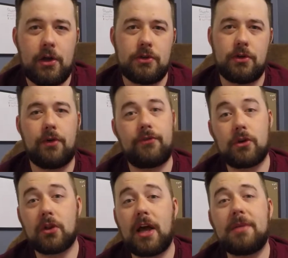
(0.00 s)
So if
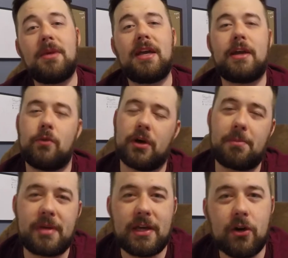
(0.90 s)
you're like me and
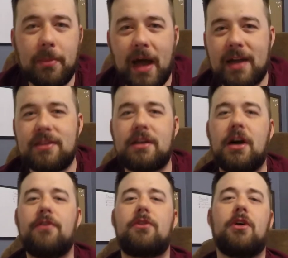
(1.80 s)
want to peel back the
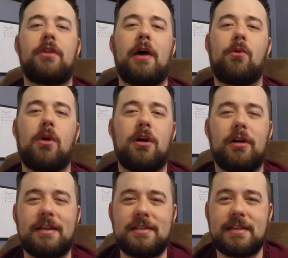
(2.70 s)
cover on that
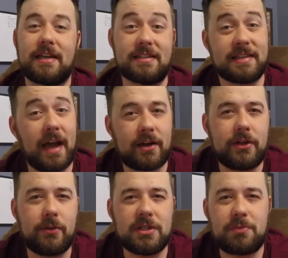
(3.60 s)
water and see
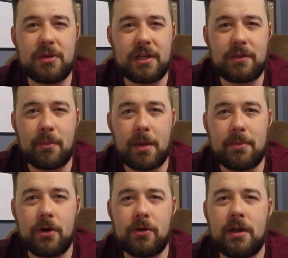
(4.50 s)
exactly what's beneath my
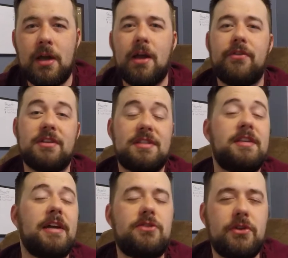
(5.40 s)
boat, then
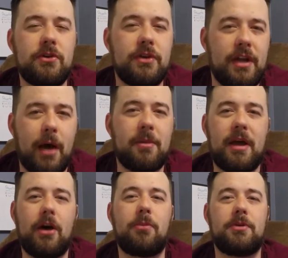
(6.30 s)
stay tuned and I'm going
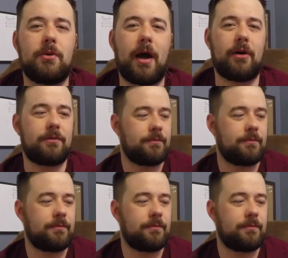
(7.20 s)
to help you out.